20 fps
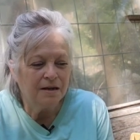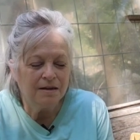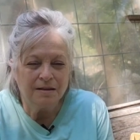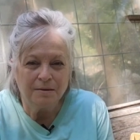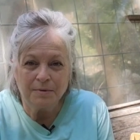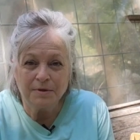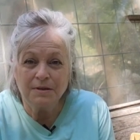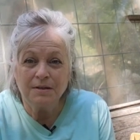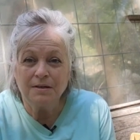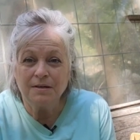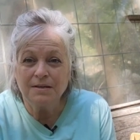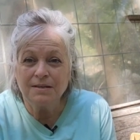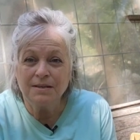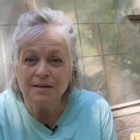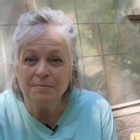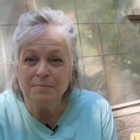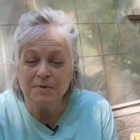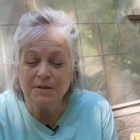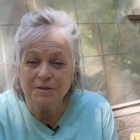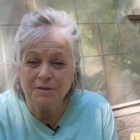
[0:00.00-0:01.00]
And let me tell you
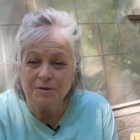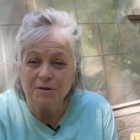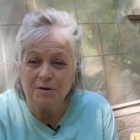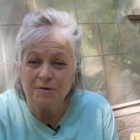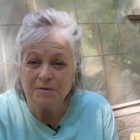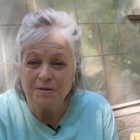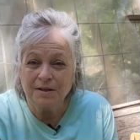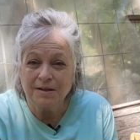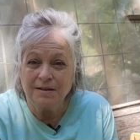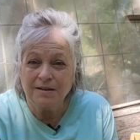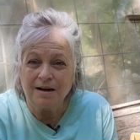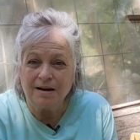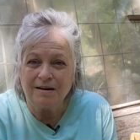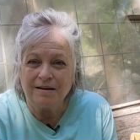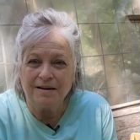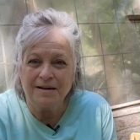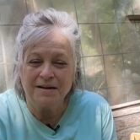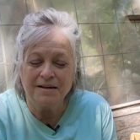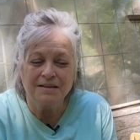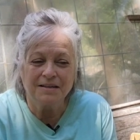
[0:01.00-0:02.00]
something, it's starting to get
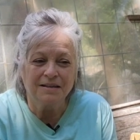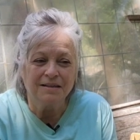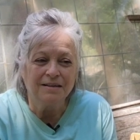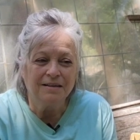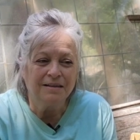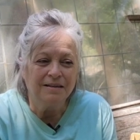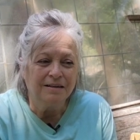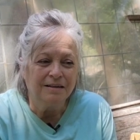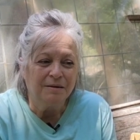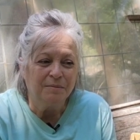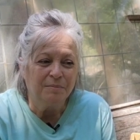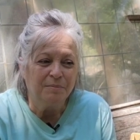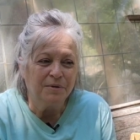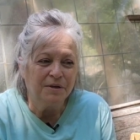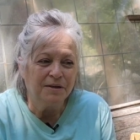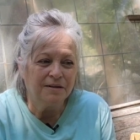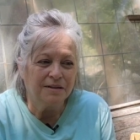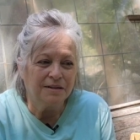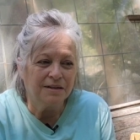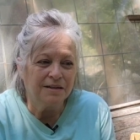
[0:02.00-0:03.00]
hot.
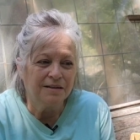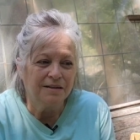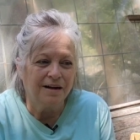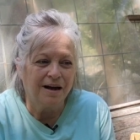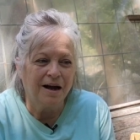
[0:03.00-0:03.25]
But